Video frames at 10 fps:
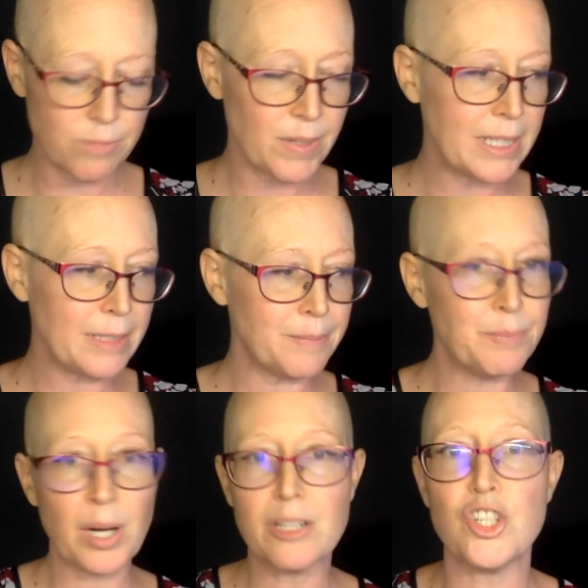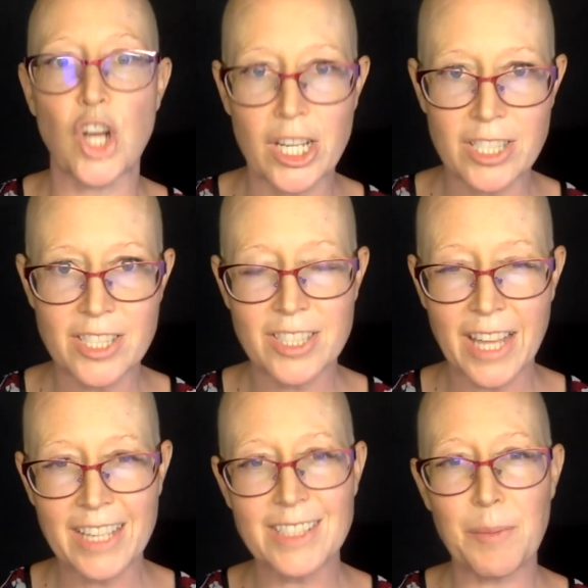buckshot,
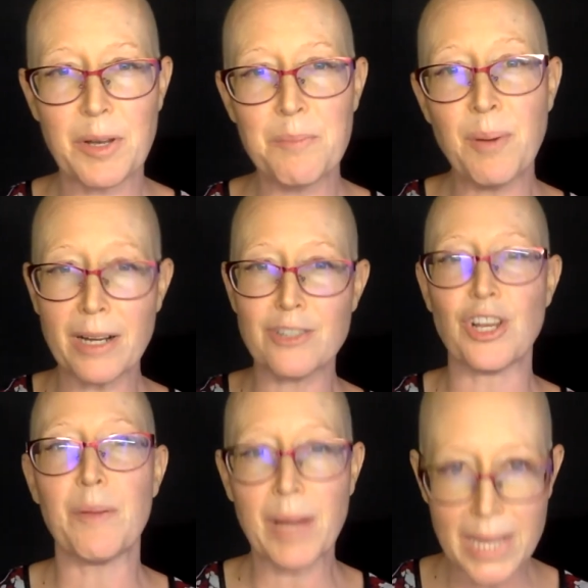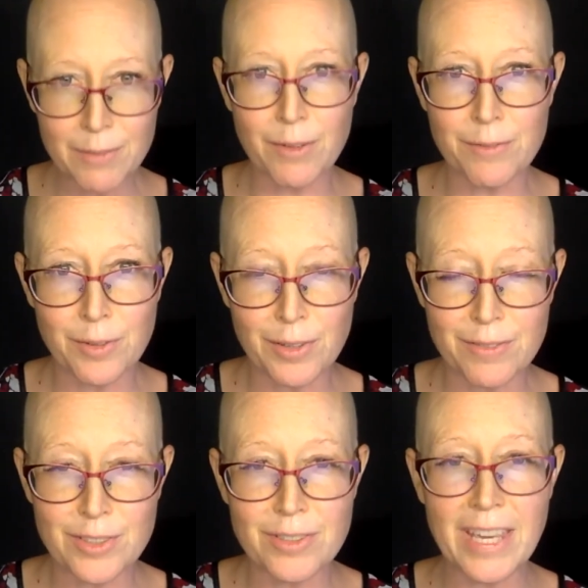like someone had buckshot my liver full of
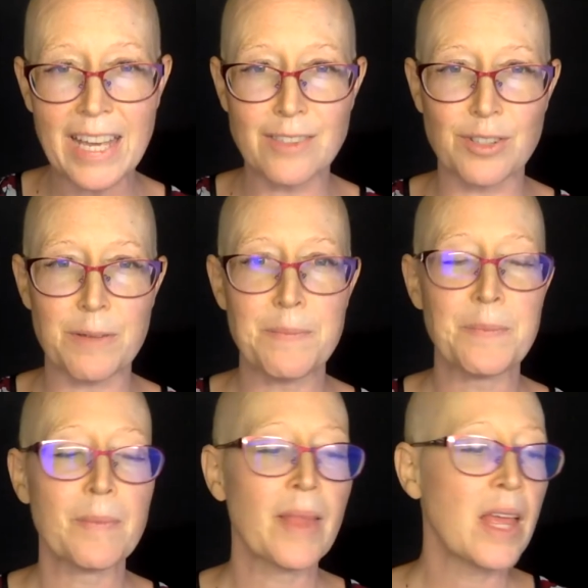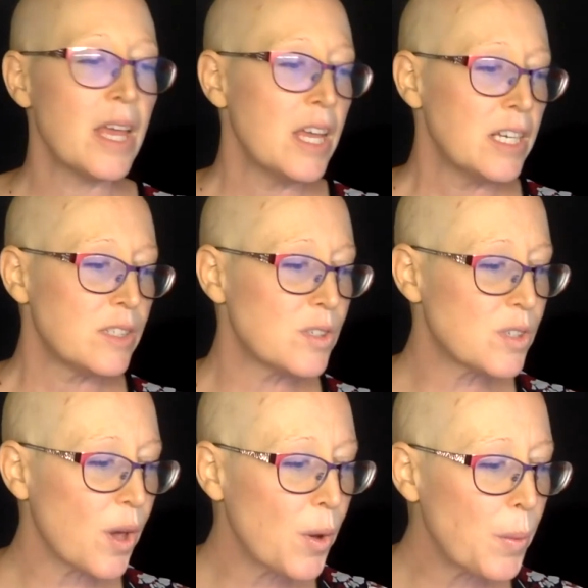cancer.
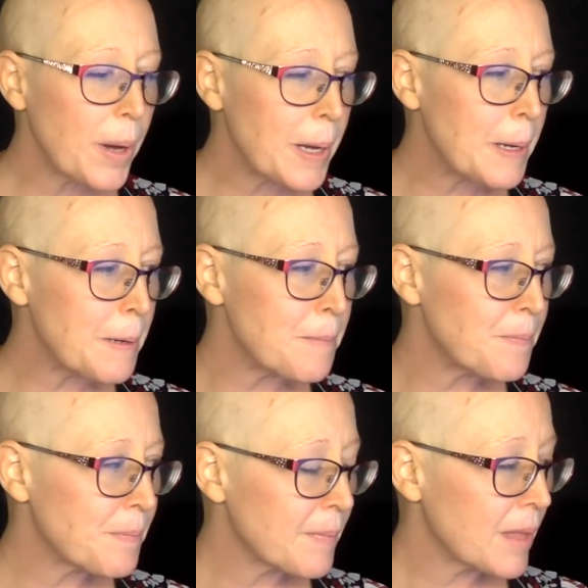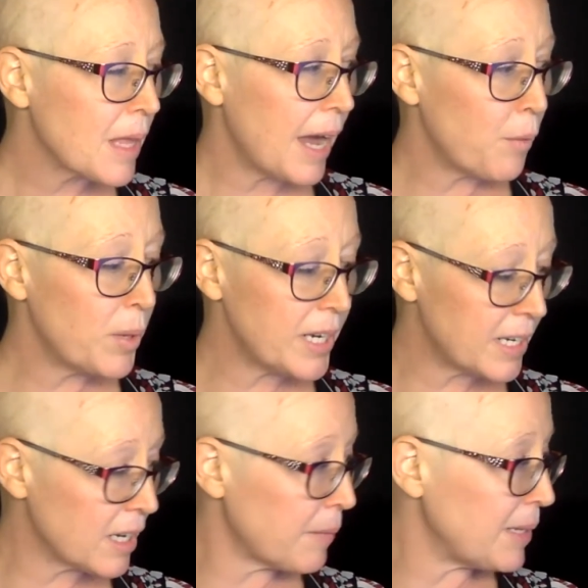So I went in
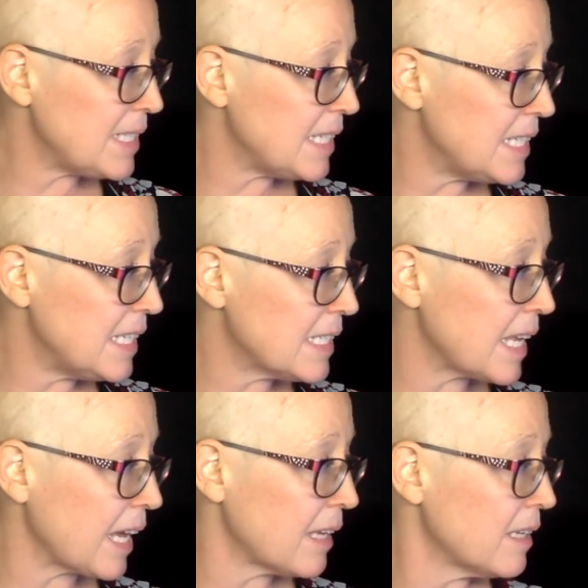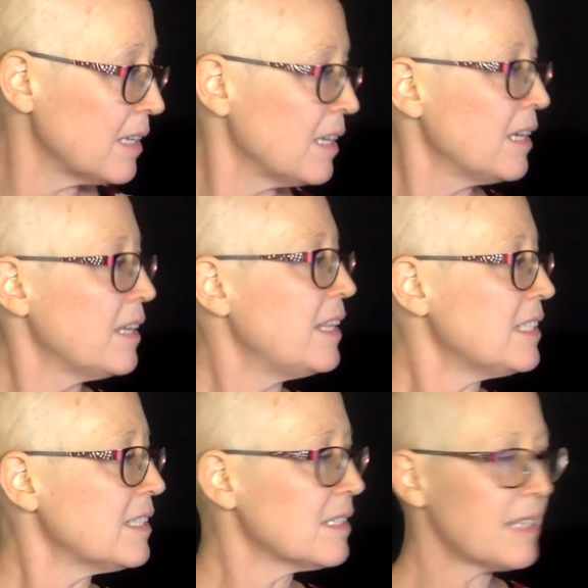and got my CT scan. This
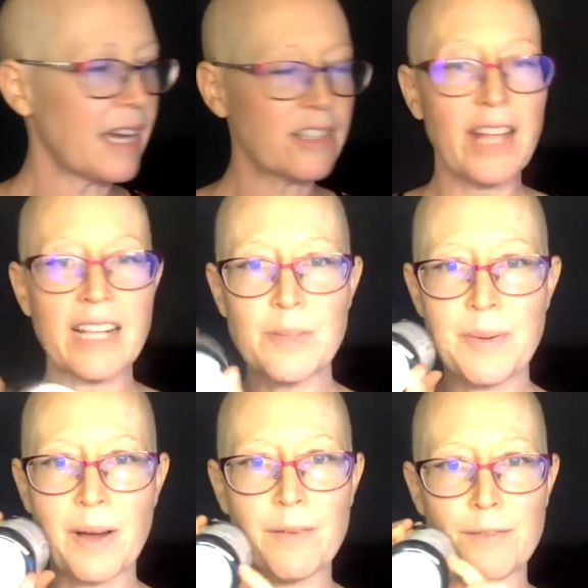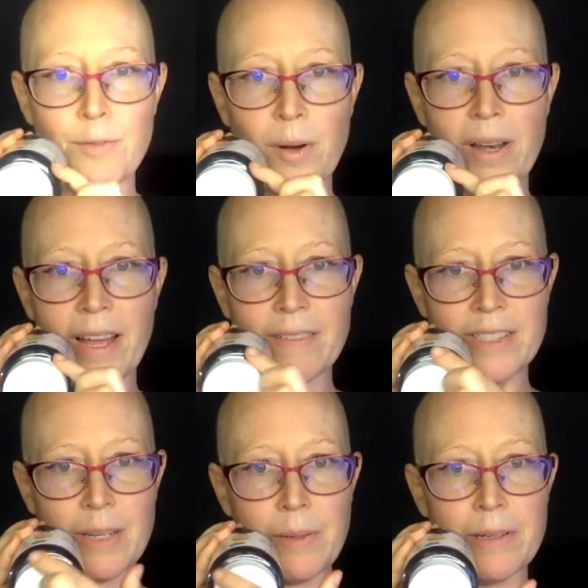is actually, that's about 4.5
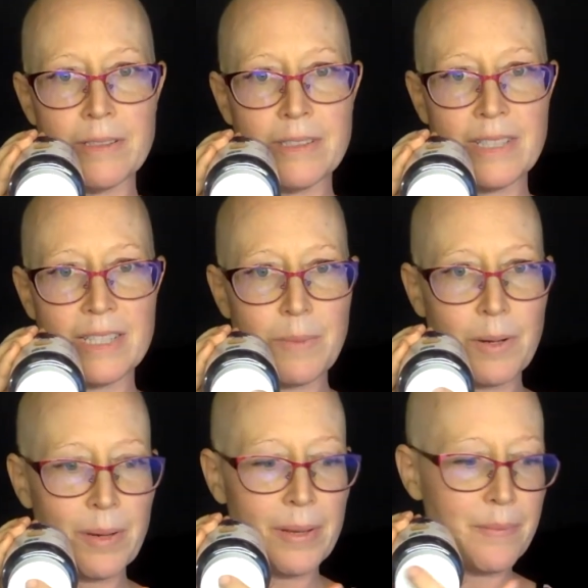centimeters. That's about